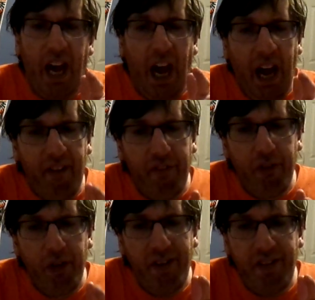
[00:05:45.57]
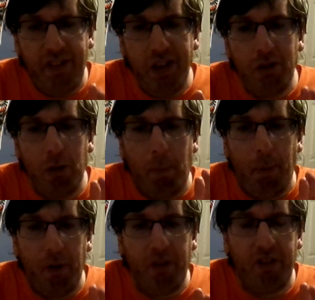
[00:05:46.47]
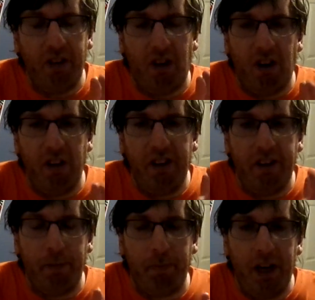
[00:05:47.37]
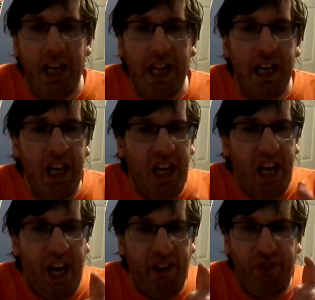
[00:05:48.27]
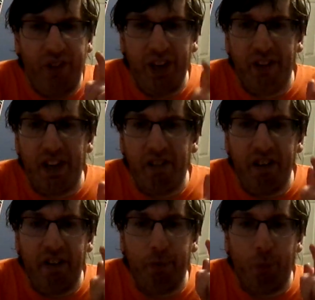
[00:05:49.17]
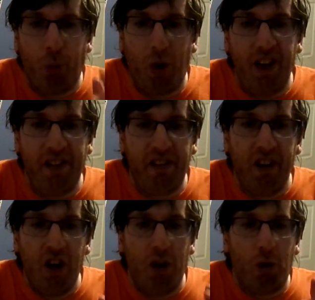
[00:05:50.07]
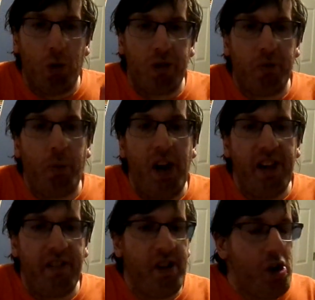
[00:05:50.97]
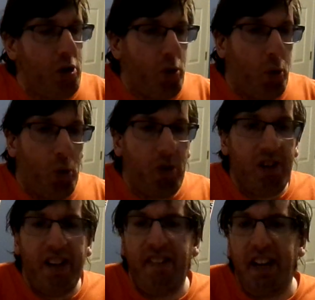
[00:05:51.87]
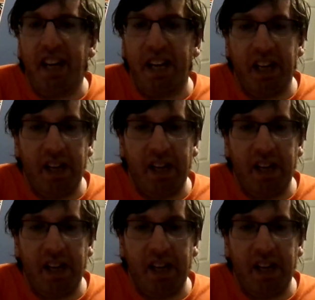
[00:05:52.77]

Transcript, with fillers: Every single person on this planet has failed at least once or twice or let's say